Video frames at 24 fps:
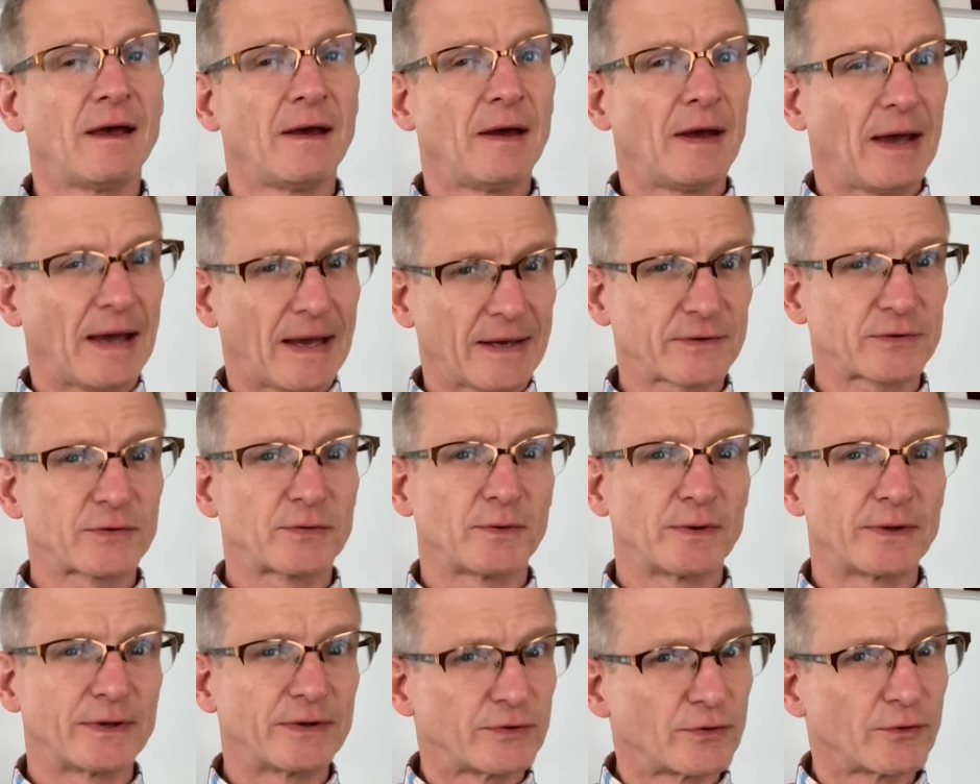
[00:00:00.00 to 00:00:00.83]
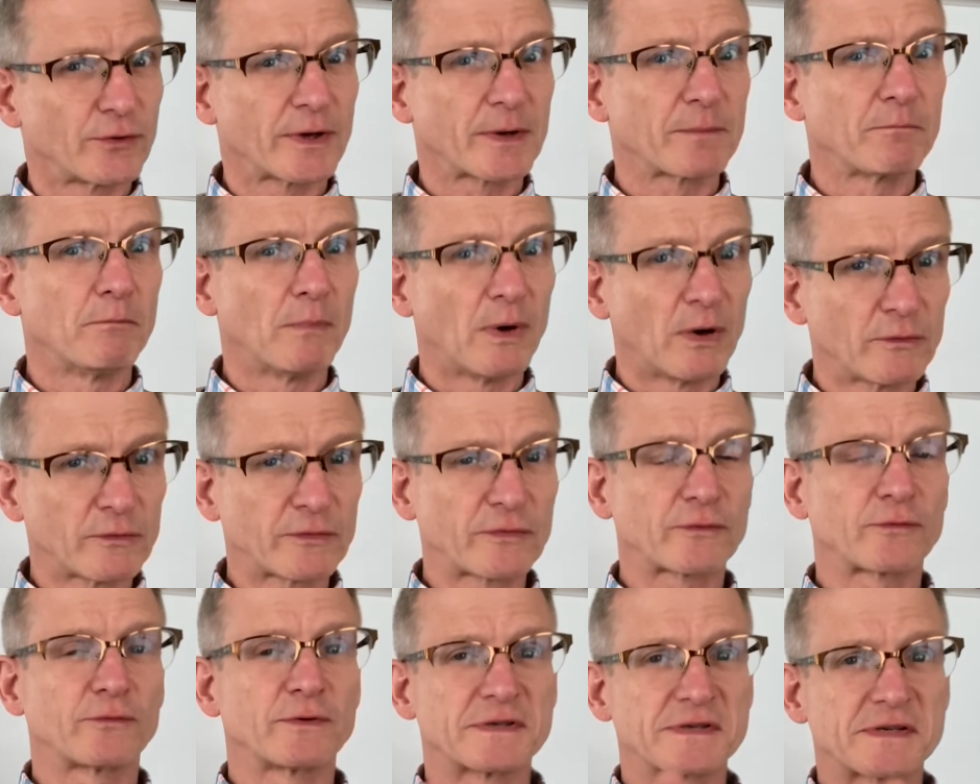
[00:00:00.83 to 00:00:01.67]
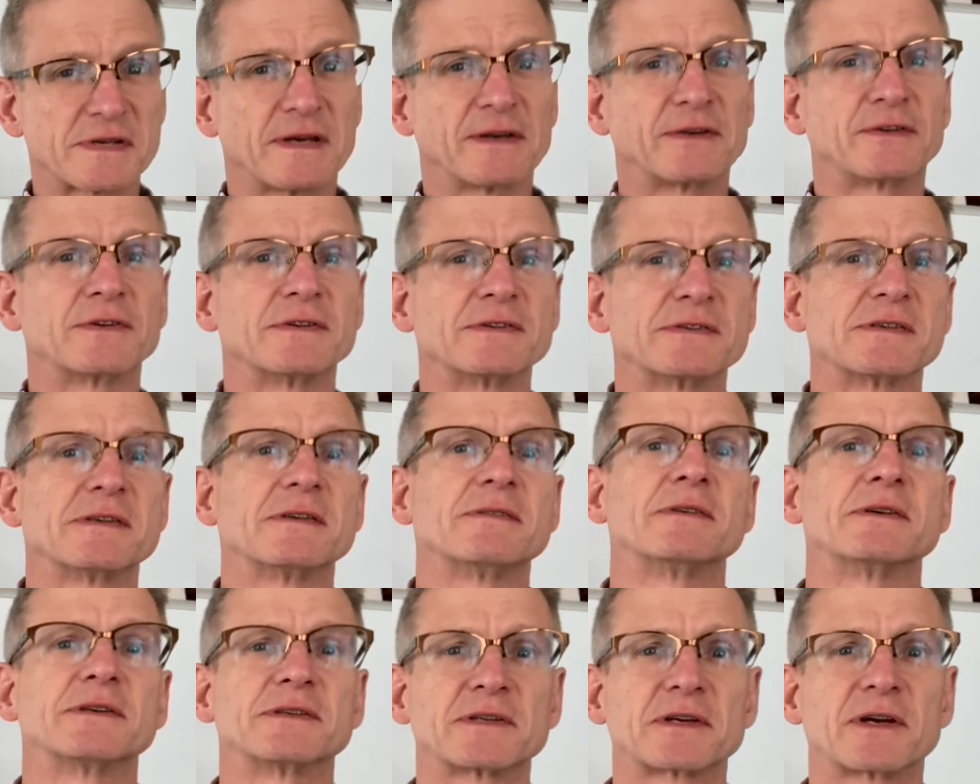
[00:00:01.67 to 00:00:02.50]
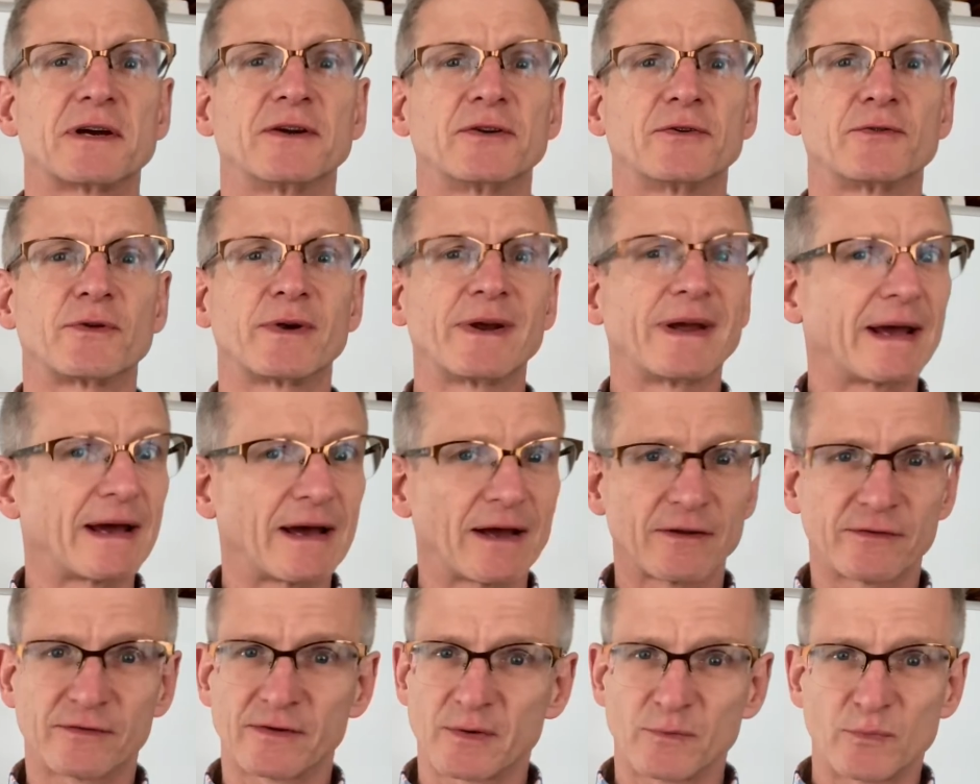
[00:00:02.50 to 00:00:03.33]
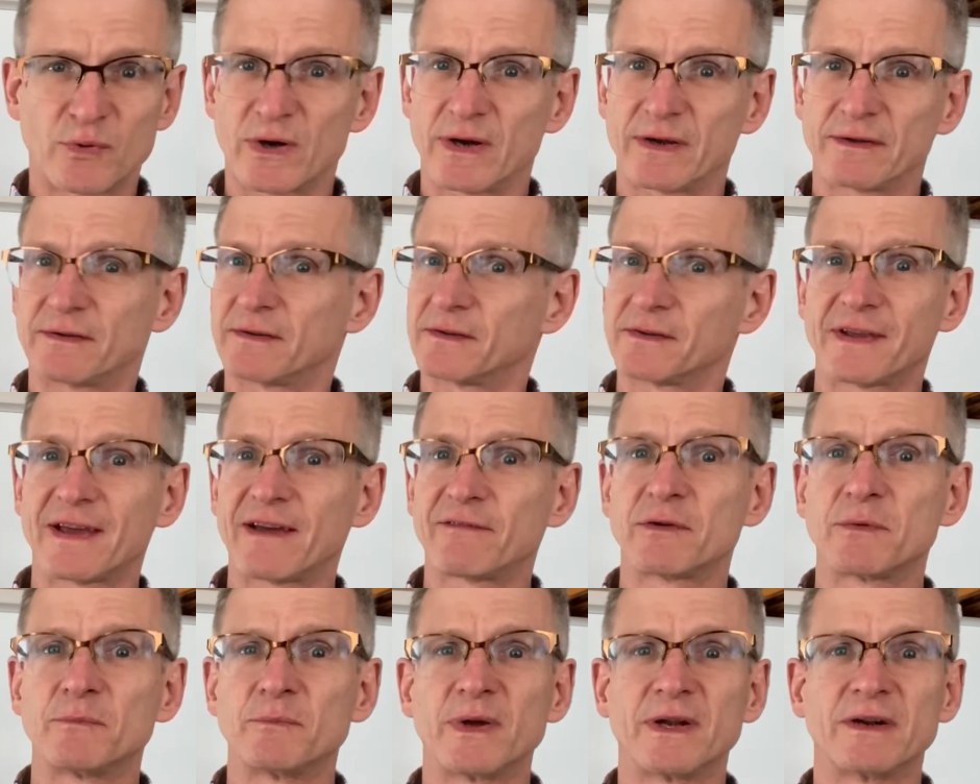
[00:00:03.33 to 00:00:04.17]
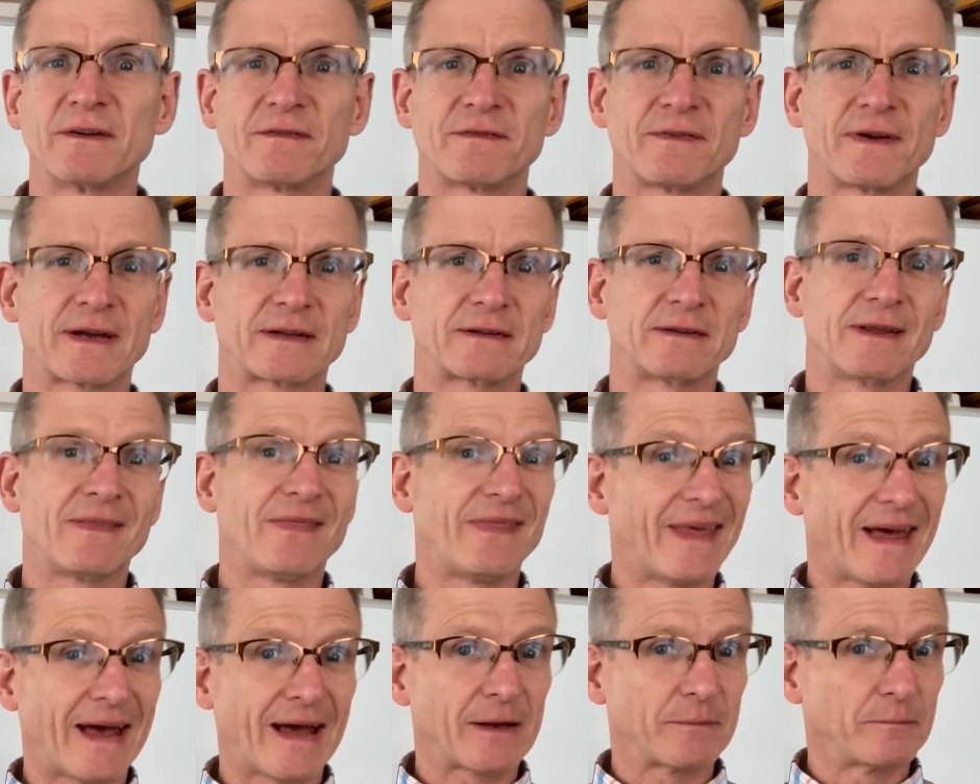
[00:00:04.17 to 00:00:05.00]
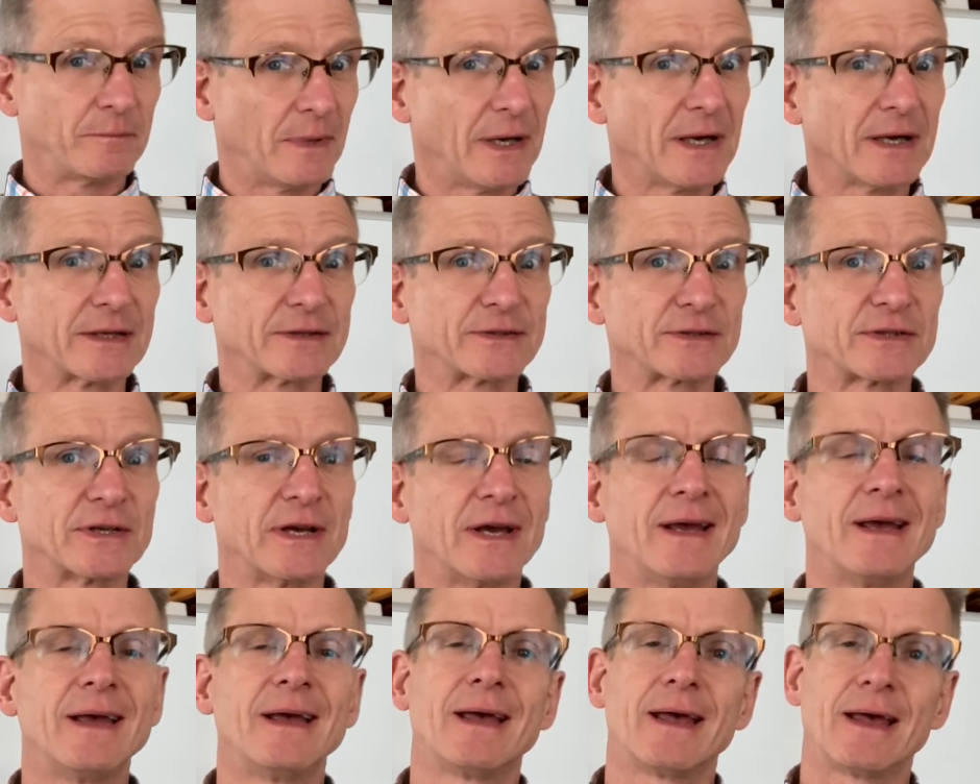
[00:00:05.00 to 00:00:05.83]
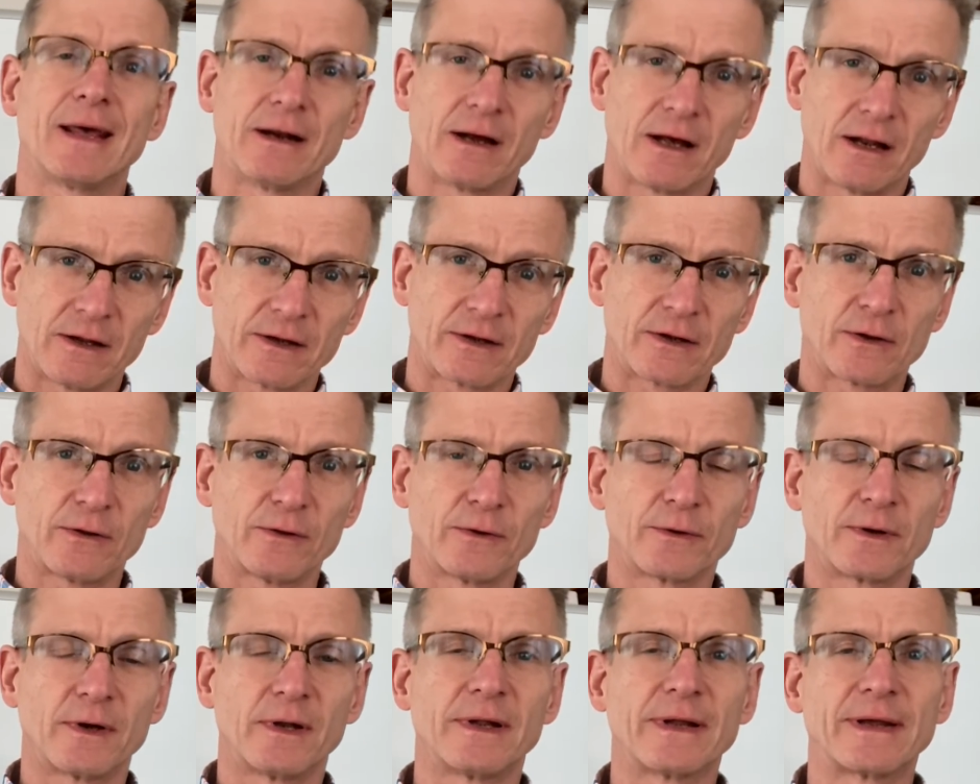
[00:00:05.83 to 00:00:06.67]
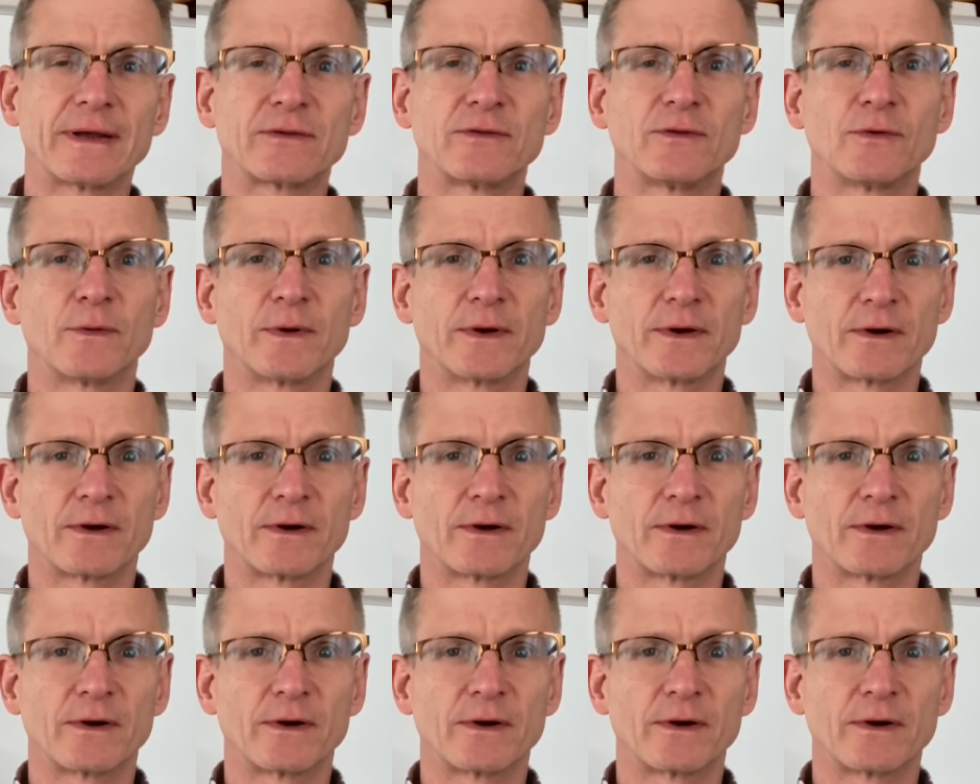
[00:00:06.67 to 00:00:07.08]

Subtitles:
Actually, during most recessions in this country, housing prices haven't been affected that much. And I'll include a link to an